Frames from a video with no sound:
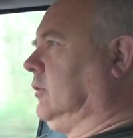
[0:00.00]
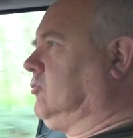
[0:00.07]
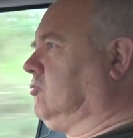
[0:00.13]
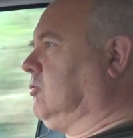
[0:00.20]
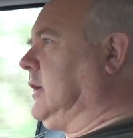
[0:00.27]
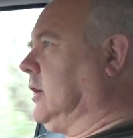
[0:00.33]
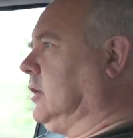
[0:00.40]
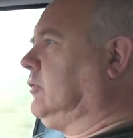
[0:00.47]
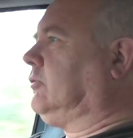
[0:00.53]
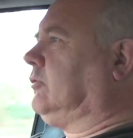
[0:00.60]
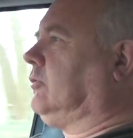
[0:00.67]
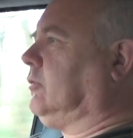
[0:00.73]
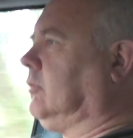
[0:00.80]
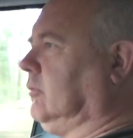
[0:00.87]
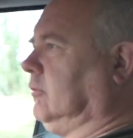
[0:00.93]

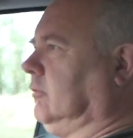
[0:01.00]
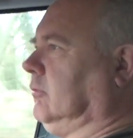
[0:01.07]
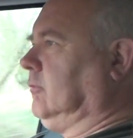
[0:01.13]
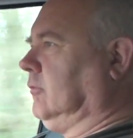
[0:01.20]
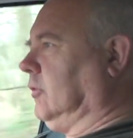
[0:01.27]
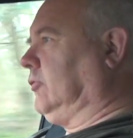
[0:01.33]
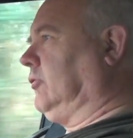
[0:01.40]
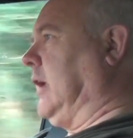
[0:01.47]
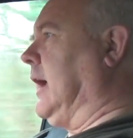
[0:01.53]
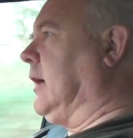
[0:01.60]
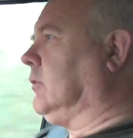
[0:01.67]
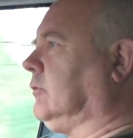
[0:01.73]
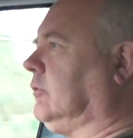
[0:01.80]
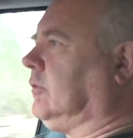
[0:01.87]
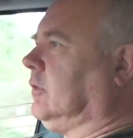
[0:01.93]
triggers the
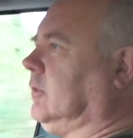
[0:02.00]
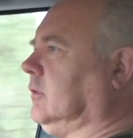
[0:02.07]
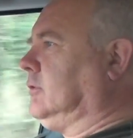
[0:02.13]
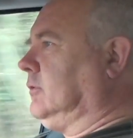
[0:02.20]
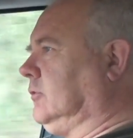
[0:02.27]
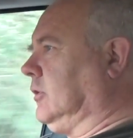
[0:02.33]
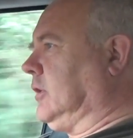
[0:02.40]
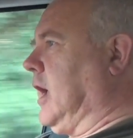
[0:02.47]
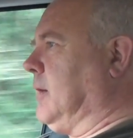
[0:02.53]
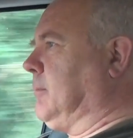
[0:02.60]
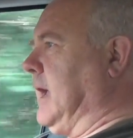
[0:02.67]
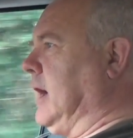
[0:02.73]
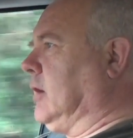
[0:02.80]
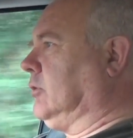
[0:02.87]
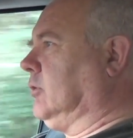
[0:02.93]
sound to come
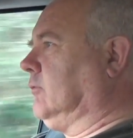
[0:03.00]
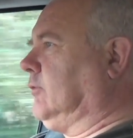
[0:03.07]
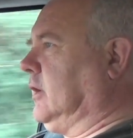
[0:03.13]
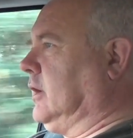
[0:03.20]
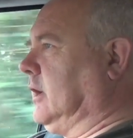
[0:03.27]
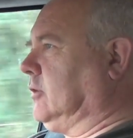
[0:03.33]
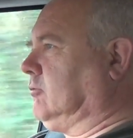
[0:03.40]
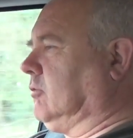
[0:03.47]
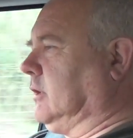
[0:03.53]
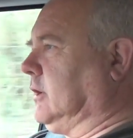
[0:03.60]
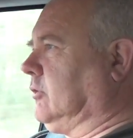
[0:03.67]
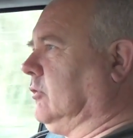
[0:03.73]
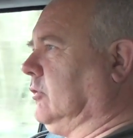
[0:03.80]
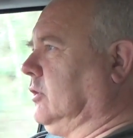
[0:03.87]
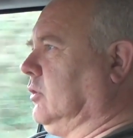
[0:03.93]
out of the
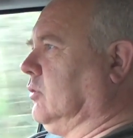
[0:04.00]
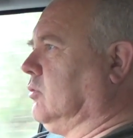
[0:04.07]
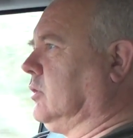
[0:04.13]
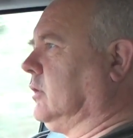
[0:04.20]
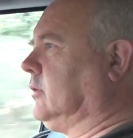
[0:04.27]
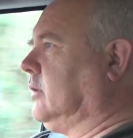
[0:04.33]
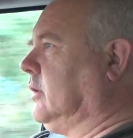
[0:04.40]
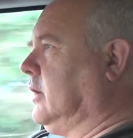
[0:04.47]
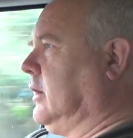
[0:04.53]
electronics on the organ.